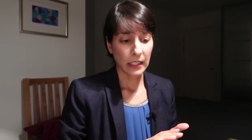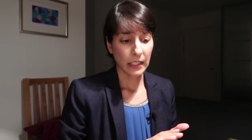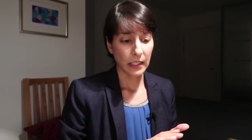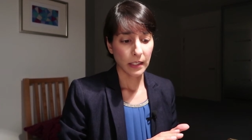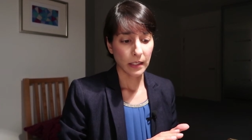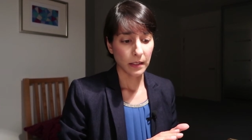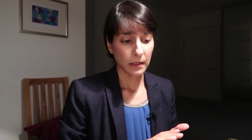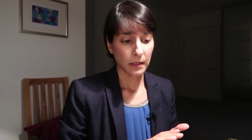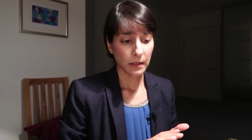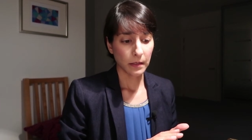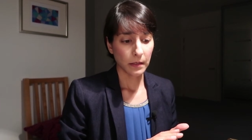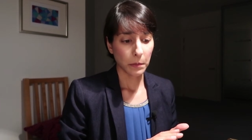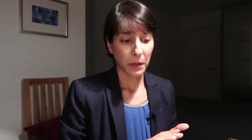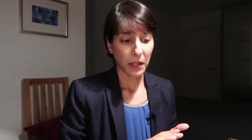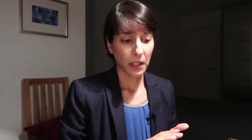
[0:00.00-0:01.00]

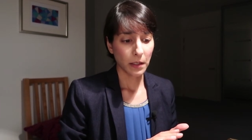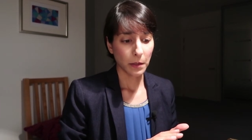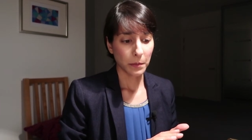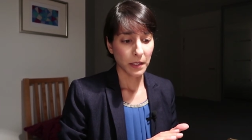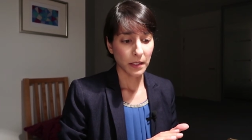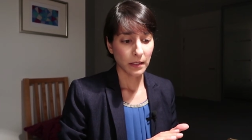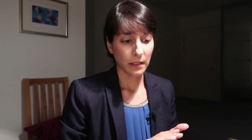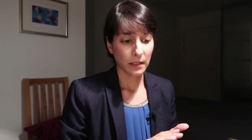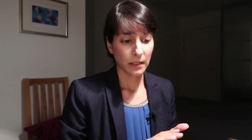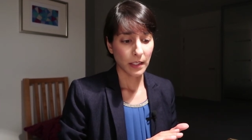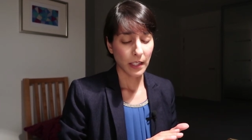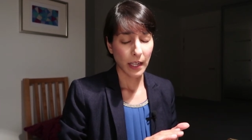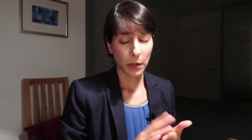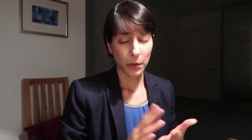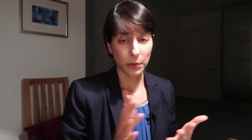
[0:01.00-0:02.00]
uh, the parliament
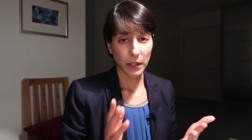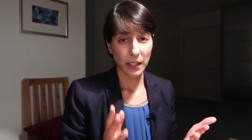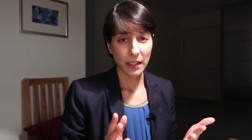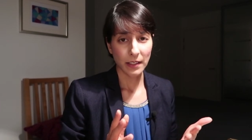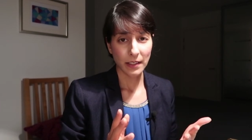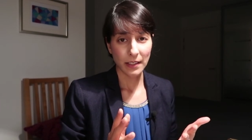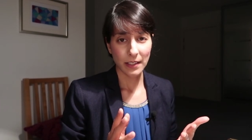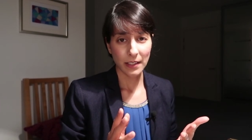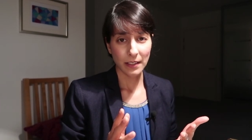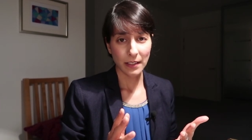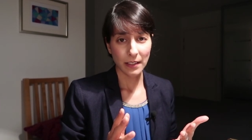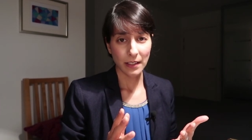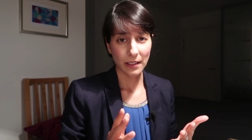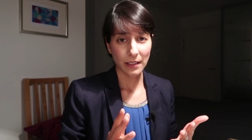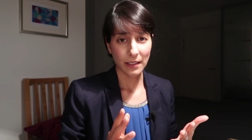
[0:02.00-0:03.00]
and how it runs
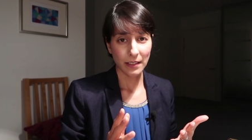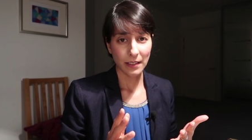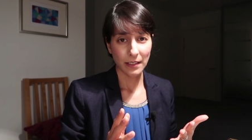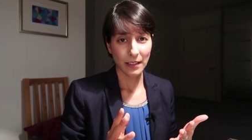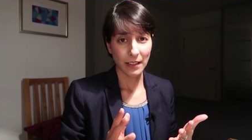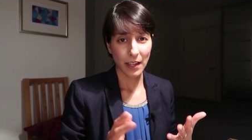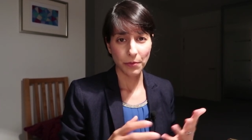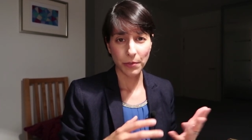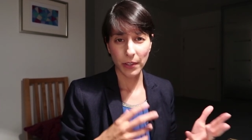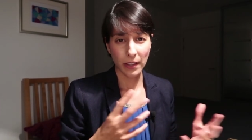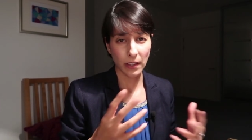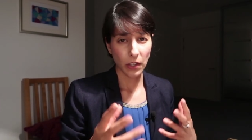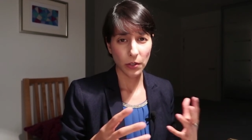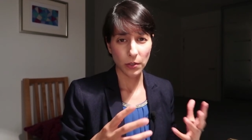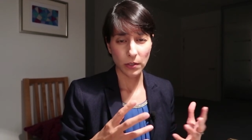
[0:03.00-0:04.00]
and, and everything
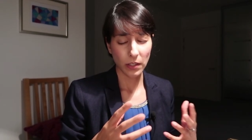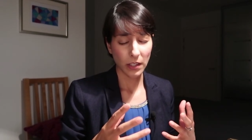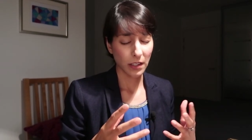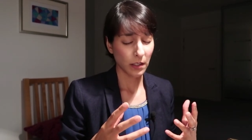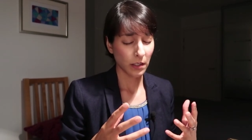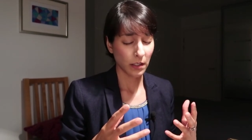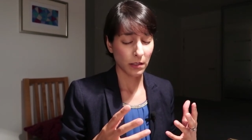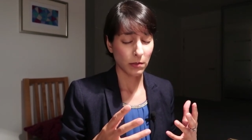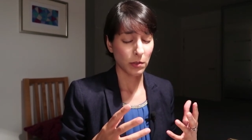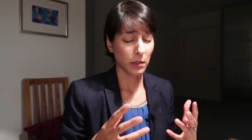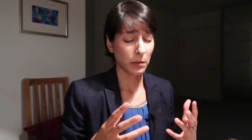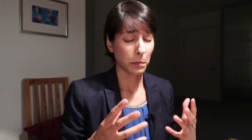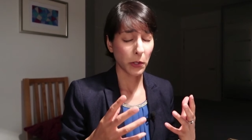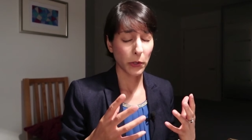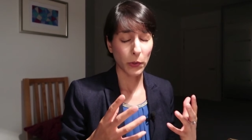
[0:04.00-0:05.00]
that goes on in there. I was
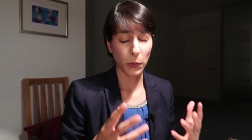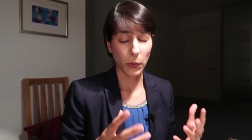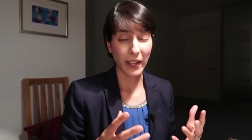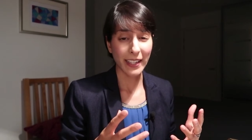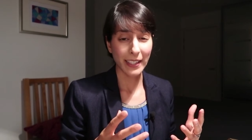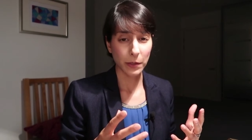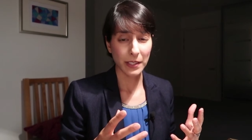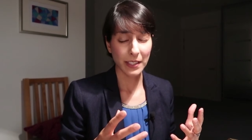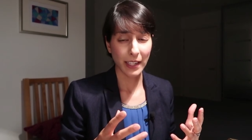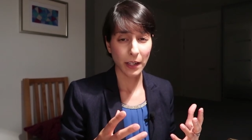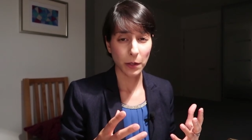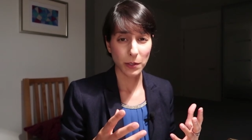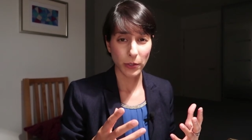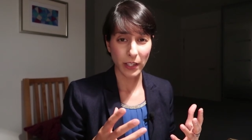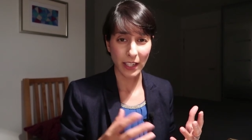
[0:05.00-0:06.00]
just blown away. I was like,
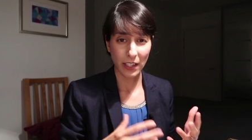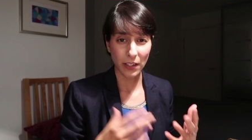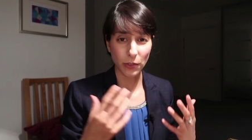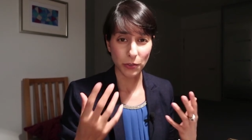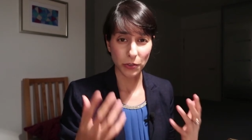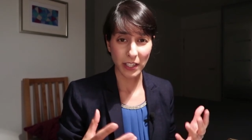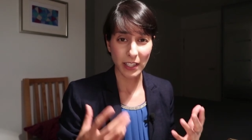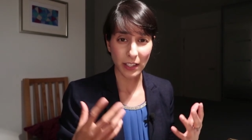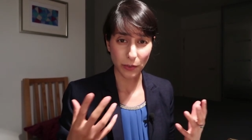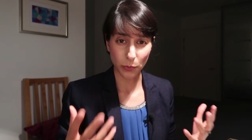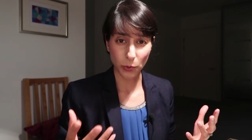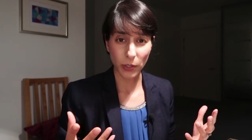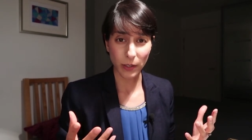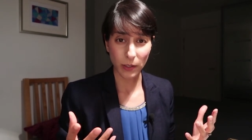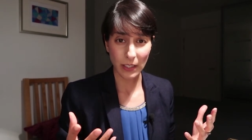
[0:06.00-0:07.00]
I was looking at Australia's
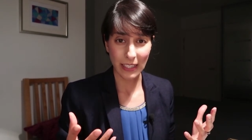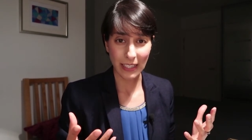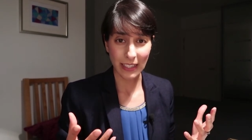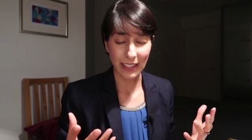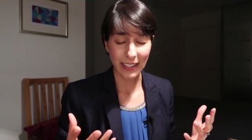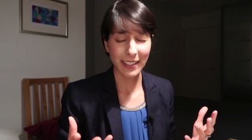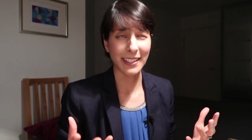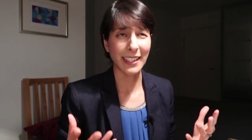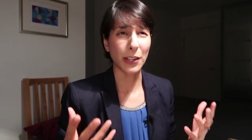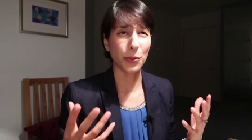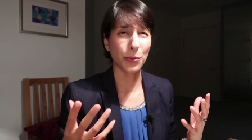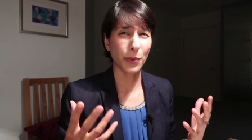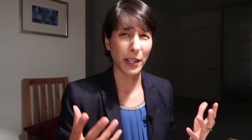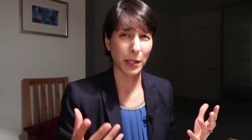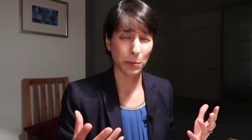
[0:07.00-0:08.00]
royalty. It's
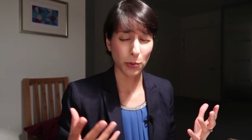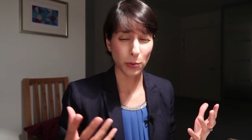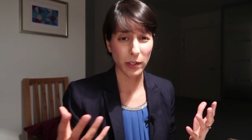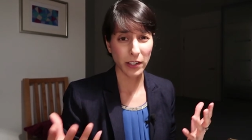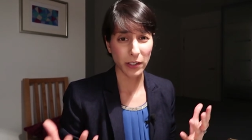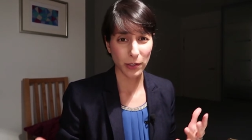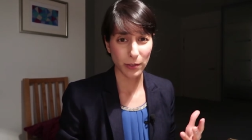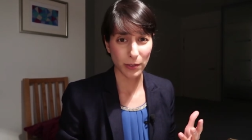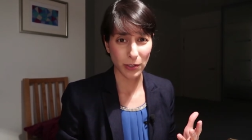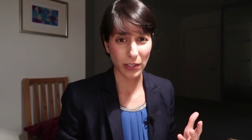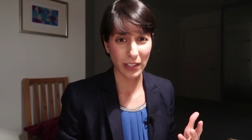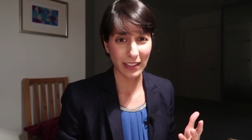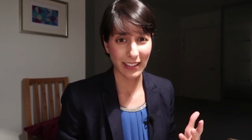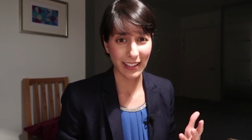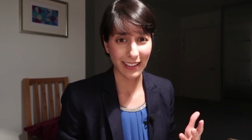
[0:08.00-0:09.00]
incredible what goes on
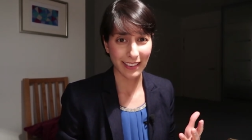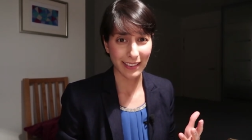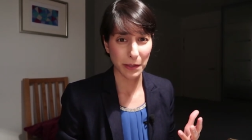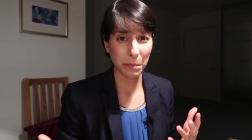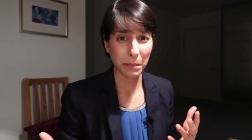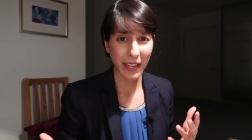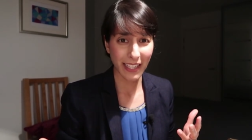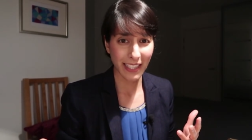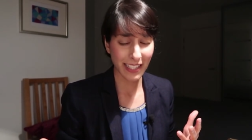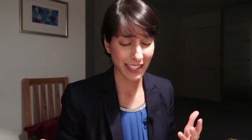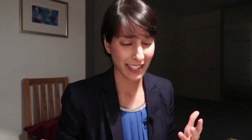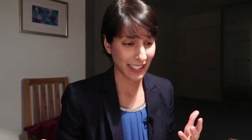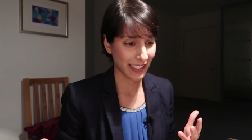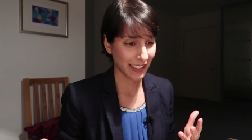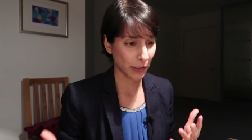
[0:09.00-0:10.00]
in there. It's
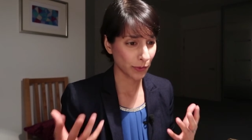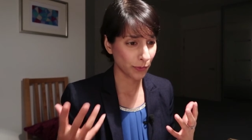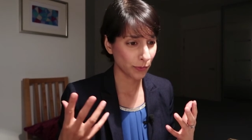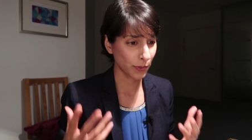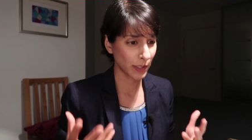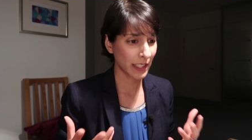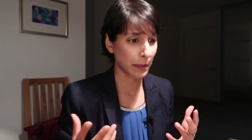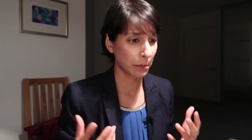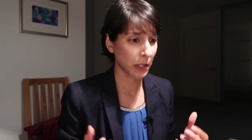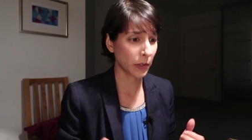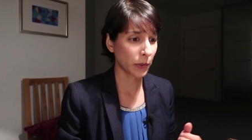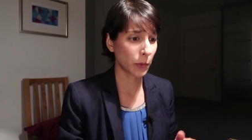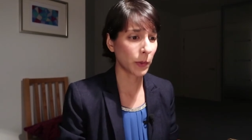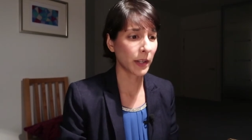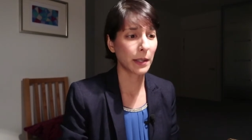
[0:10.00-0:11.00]
amazing. I was really
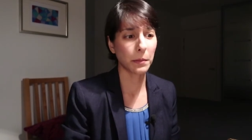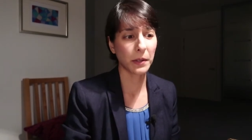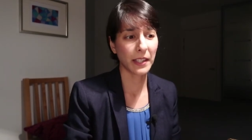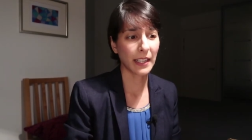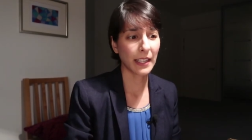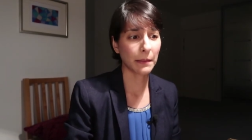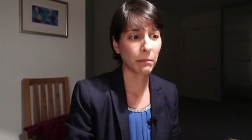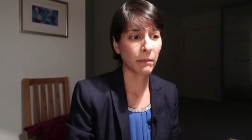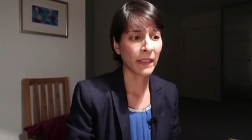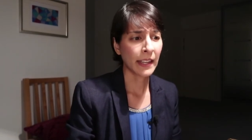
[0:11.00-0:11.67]
blown away by that.